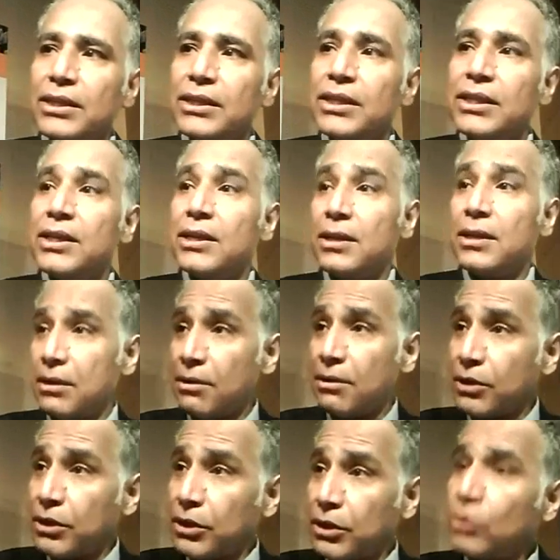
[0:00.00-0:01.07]

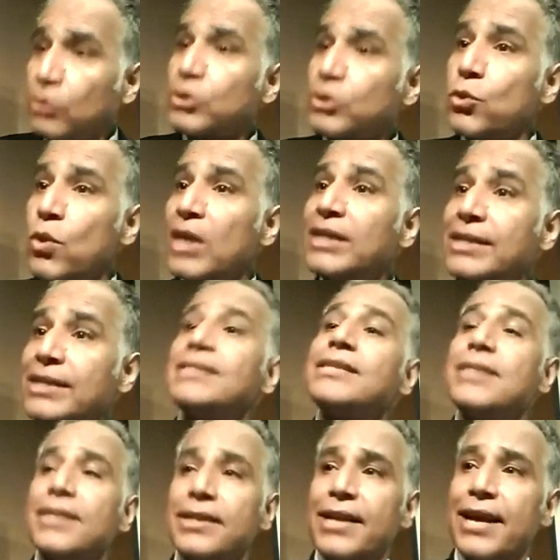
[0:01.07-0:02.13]
those who are
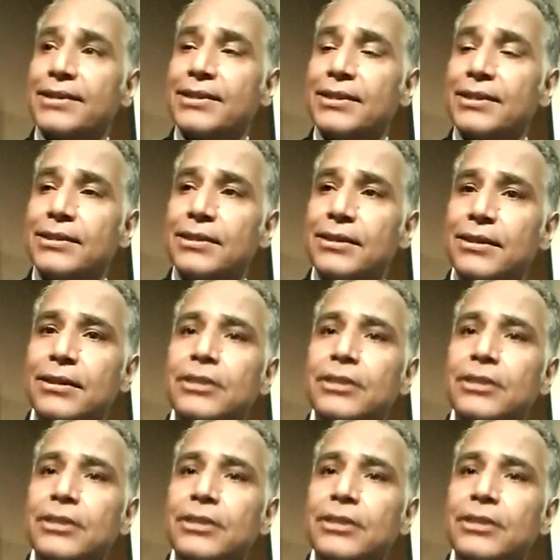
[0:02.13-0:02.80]
disconnected